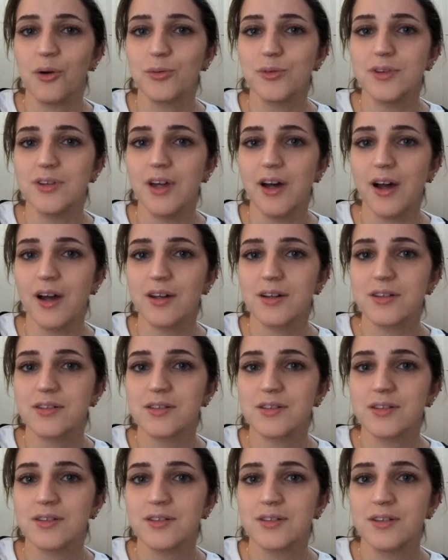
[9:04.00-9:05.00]
that,
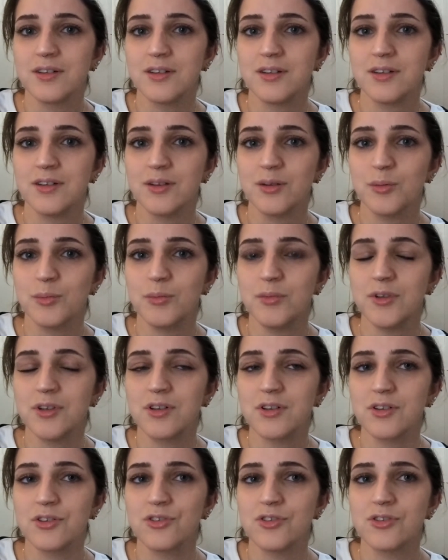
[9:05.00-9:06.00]

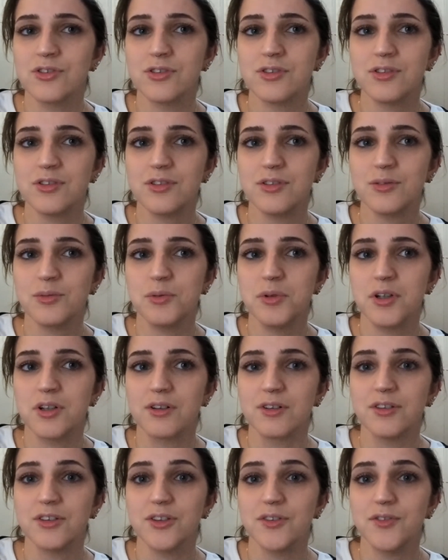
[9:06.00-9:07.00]
because we are
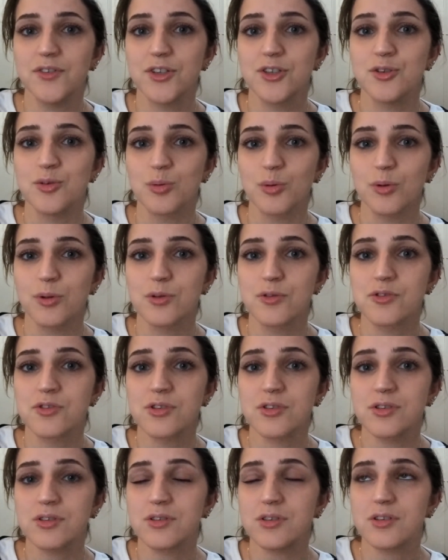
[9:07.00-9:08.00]

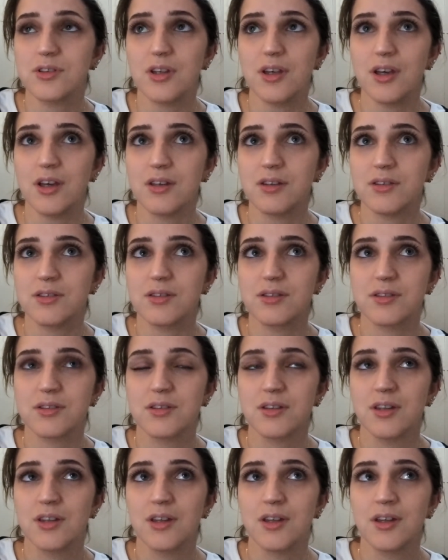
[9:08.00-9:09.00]
individuals as
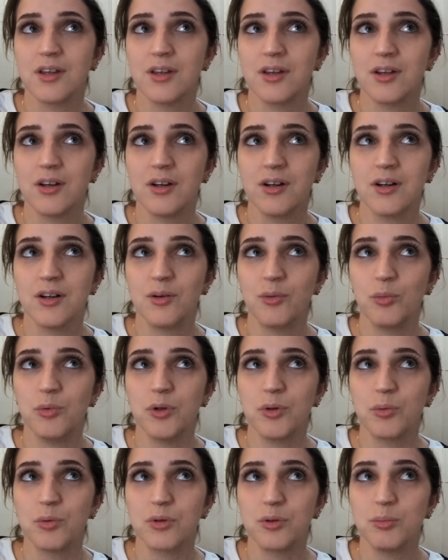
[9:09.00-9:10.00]
we
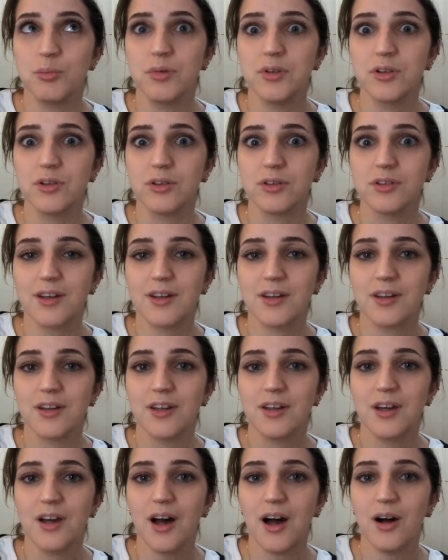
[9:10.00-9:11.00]
were built, with
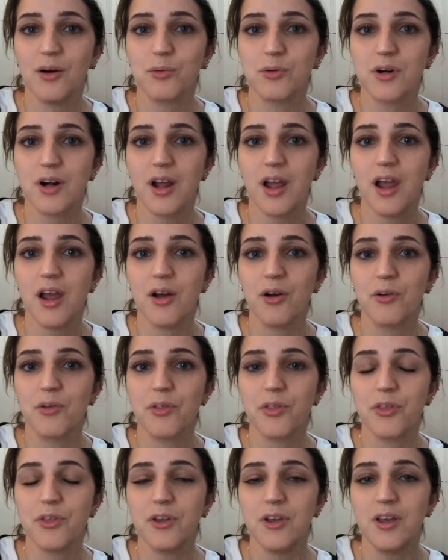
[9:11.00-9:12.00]
our
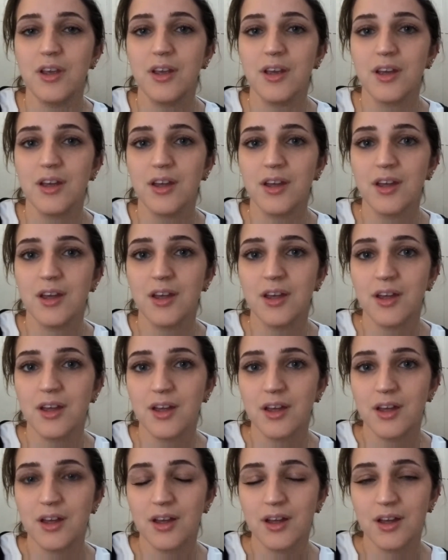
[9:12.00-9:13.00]
healthy
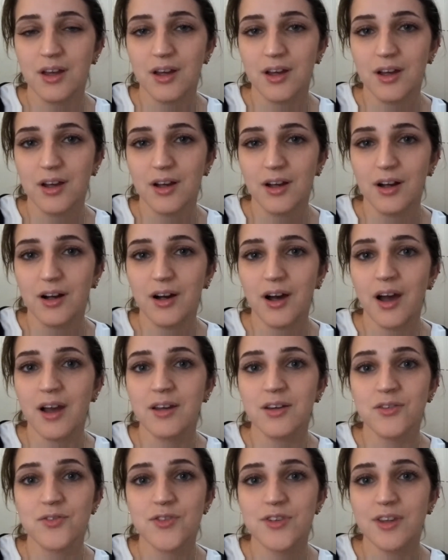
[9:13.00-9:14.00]
kind
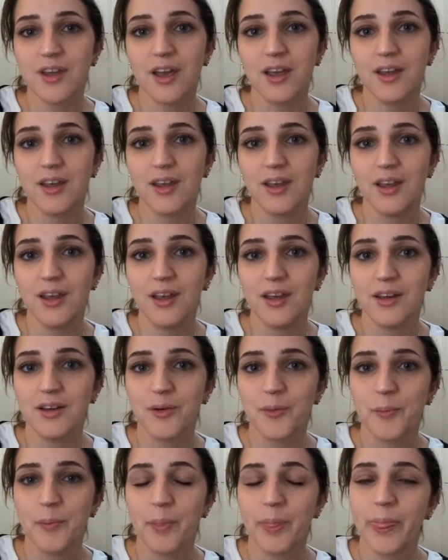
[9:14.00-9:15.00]
of psyche
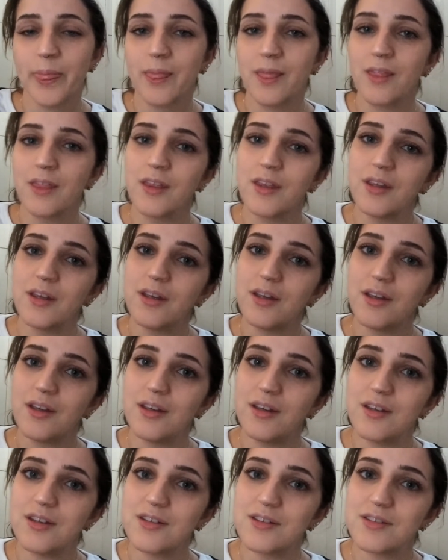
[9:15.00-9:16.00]

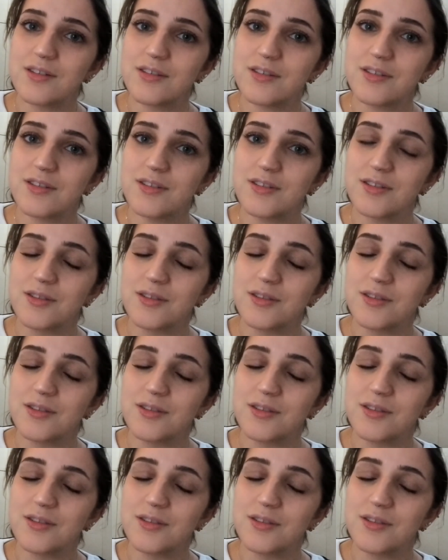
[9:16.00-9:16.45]
is